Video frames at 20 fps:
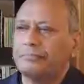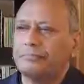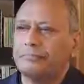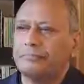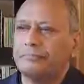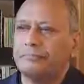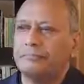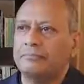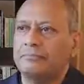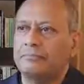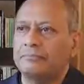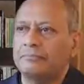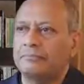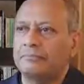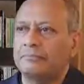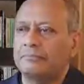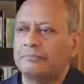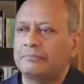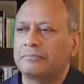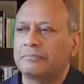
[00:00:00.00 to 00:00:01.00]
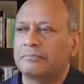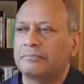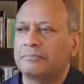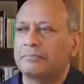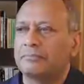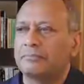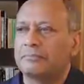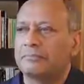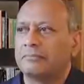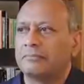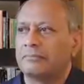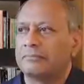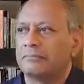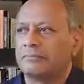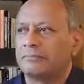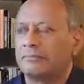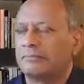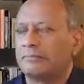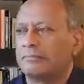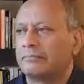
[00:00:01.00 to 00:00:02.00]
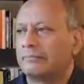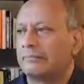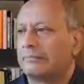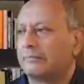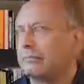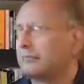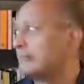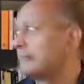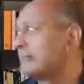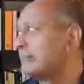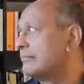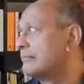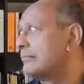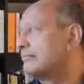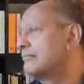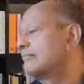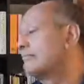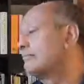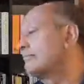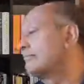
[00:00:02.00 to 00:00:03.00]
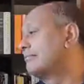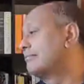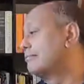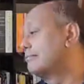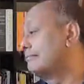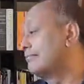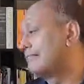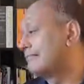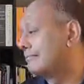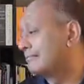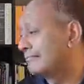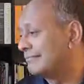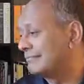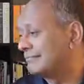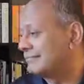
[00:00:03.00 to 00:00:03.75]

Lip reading: (not speaking)